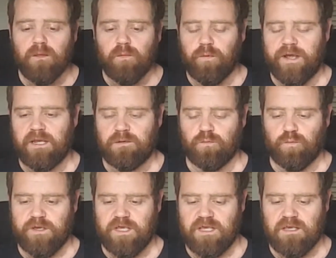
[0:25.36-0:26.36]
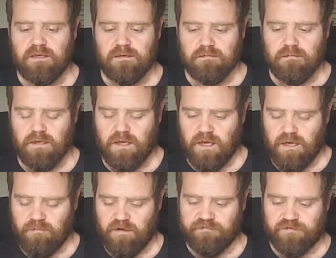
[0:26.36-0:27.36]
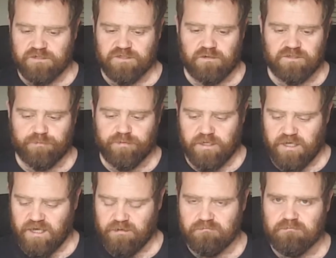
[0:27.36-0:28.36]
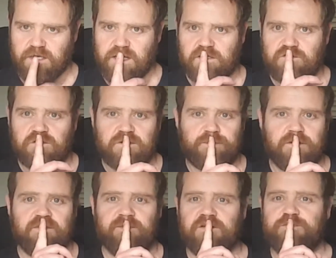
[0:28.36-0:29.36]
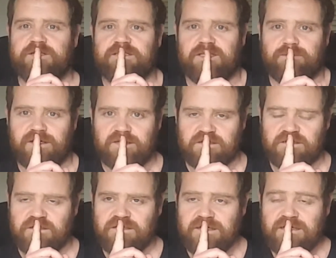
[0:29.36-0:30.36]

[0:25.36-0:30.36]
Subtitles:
when we are first taught to play, we're kind of told to put the mouthpiece in the middle,